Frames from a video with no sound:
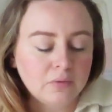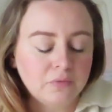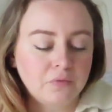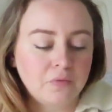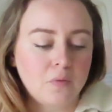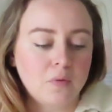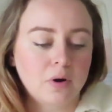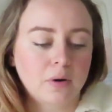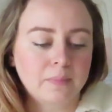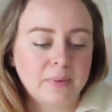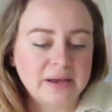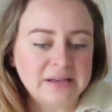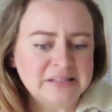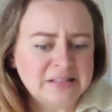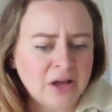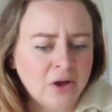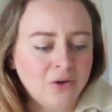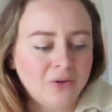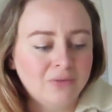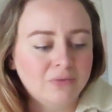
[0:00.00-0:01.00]
for
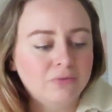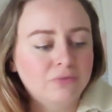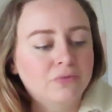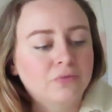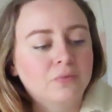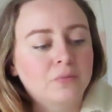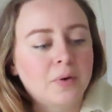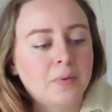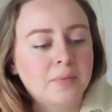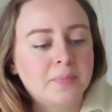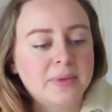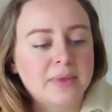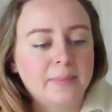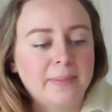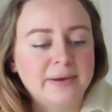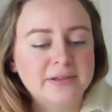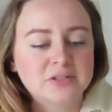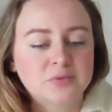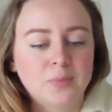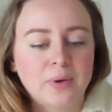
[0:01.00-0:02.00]
myself. What would be the
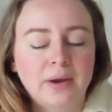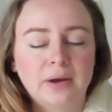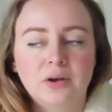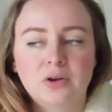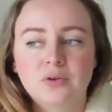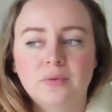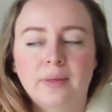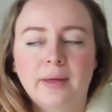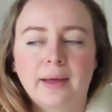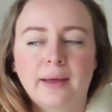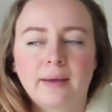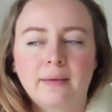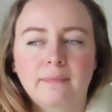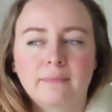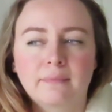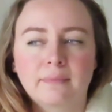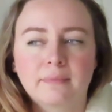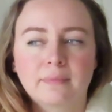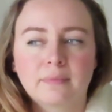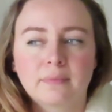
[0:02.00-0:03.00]
best way to do
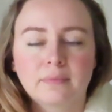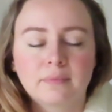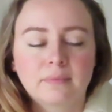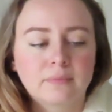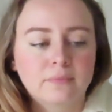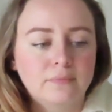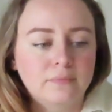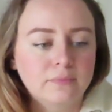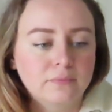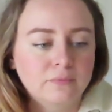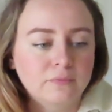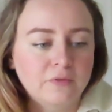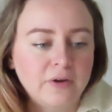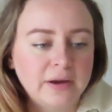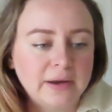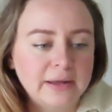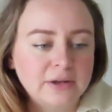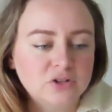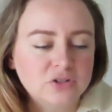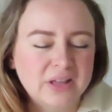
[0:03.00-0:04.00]
that?
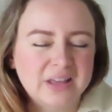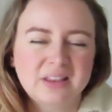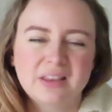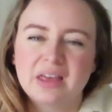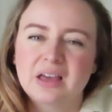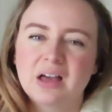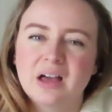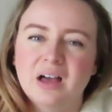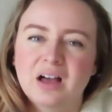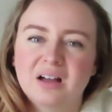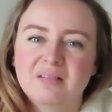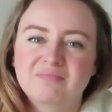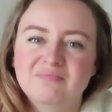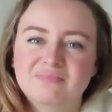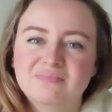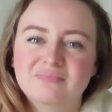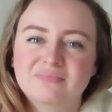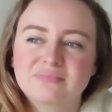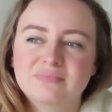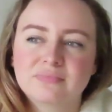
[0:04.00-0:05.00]

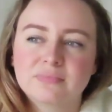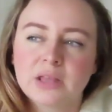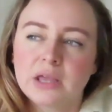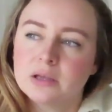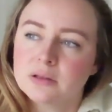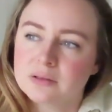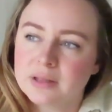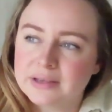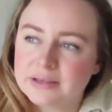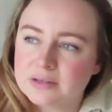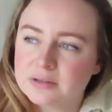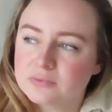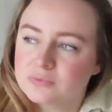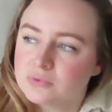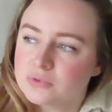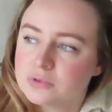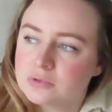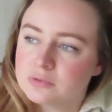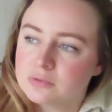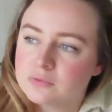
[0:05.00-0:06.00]
Like
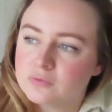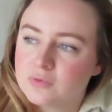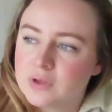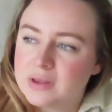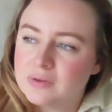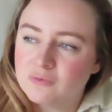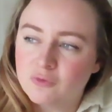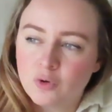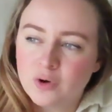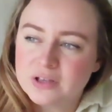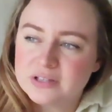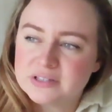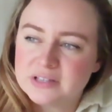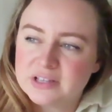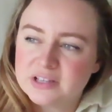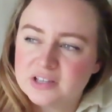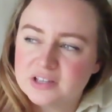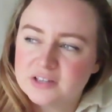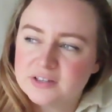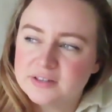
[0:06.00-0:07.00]

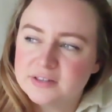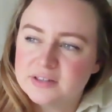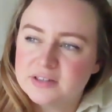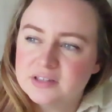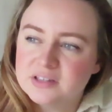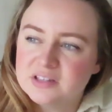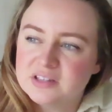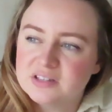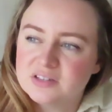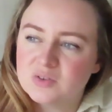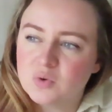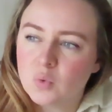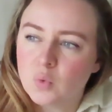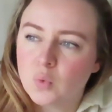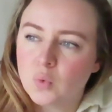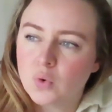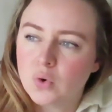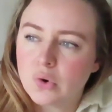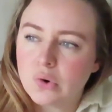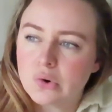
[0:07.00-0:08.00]
invoices,
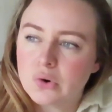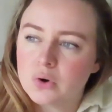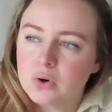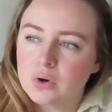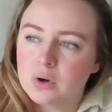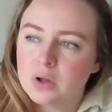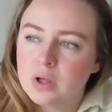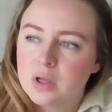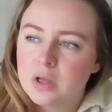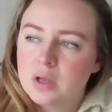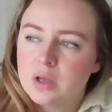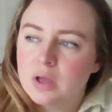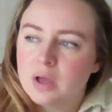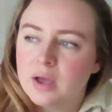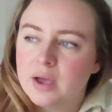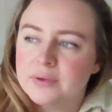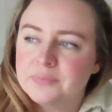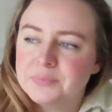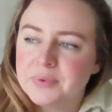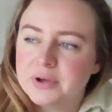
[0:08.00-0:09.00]
or
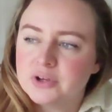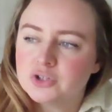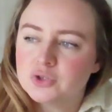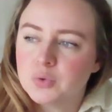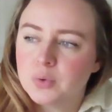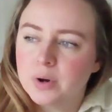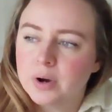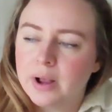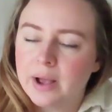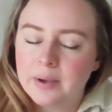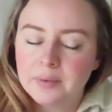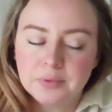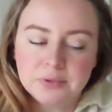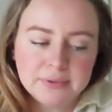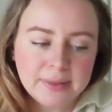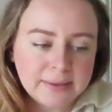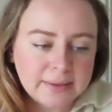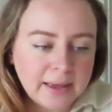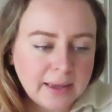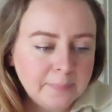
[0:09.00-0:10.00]
I'm not sure how I would
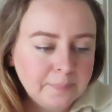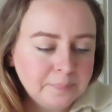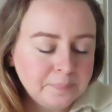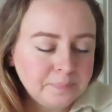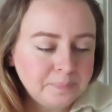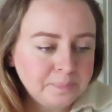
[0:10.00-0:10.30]
do that yet.